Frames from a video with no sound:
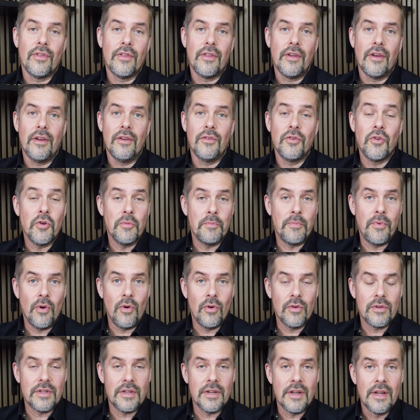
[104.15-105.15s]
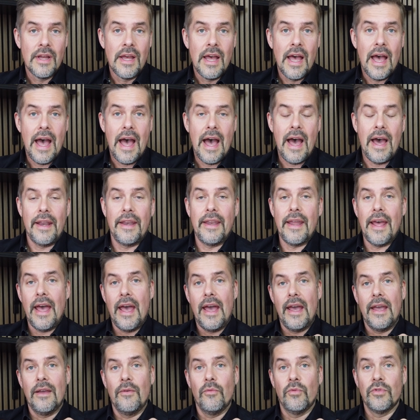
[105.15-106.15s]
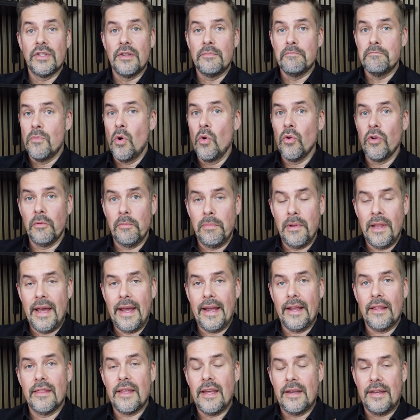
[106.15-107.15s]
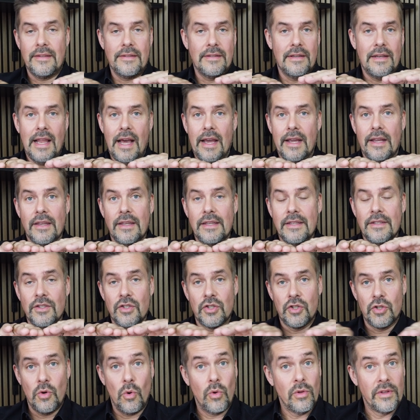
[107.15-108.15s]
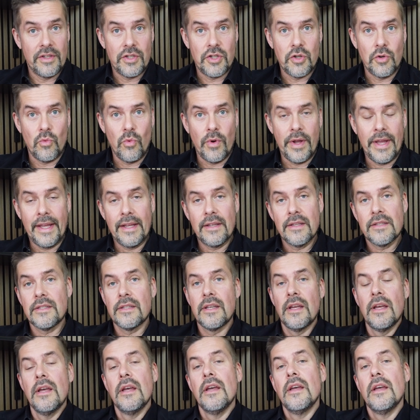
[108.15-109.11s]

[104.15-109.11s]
the Newport was a monoplane that is it's only two wings.